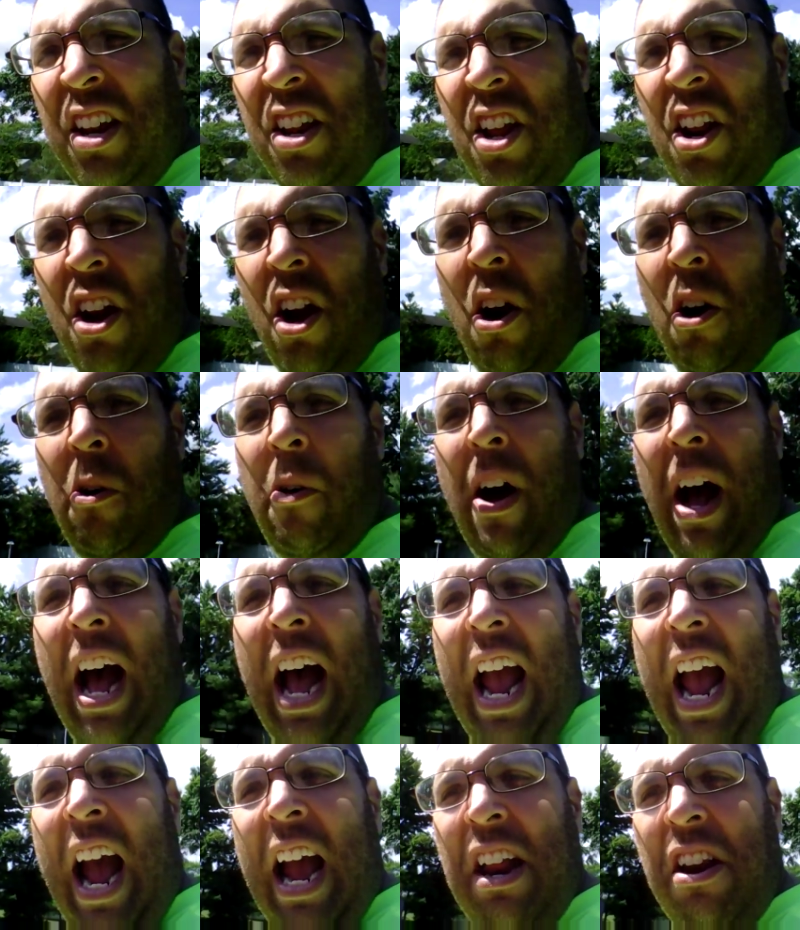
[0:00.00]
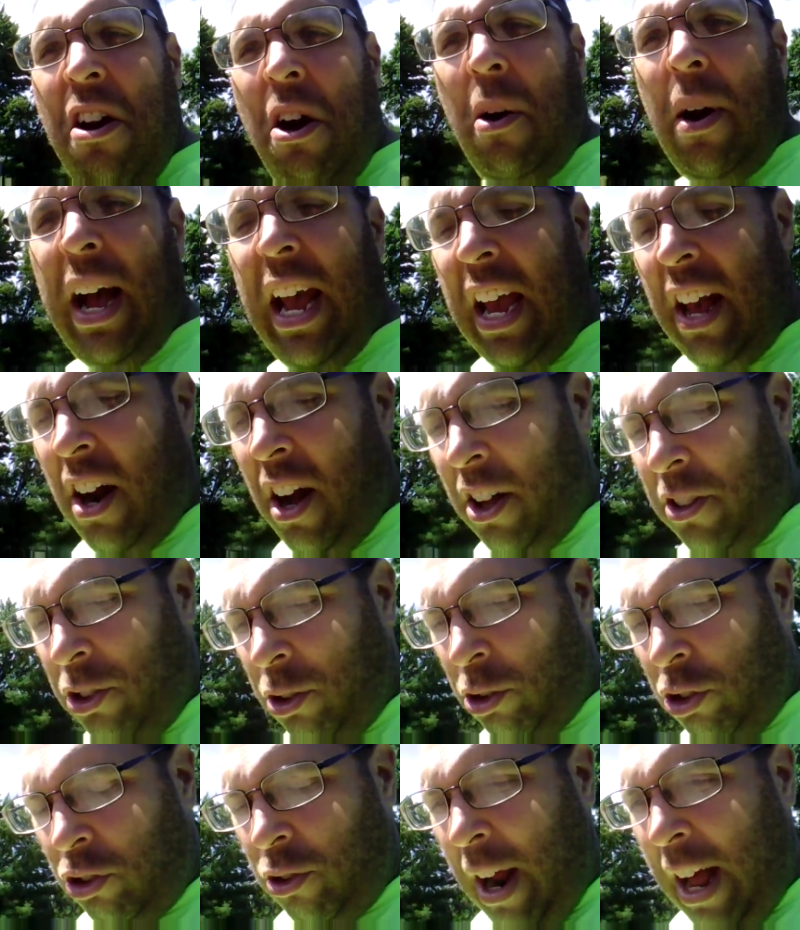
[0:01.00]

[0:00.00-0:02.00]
And you know, I, I know I had also